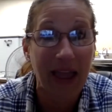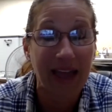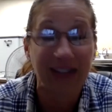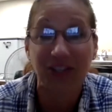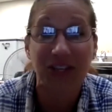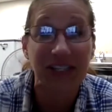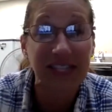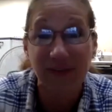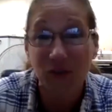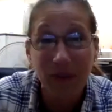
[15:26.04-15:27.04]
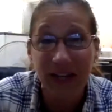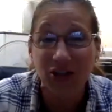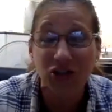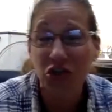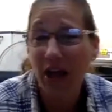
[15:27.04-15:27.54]
and it's going to save you money
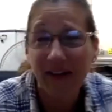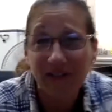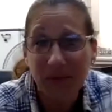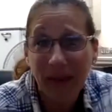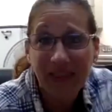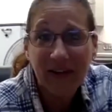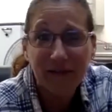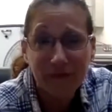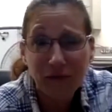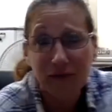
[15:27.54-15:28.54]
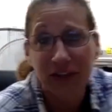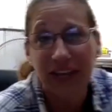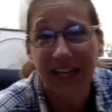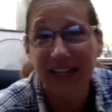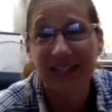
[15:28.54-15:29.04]
because you're not having to buy that food for the
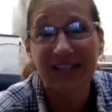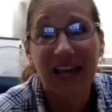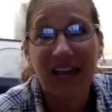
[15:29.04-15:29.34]
kids,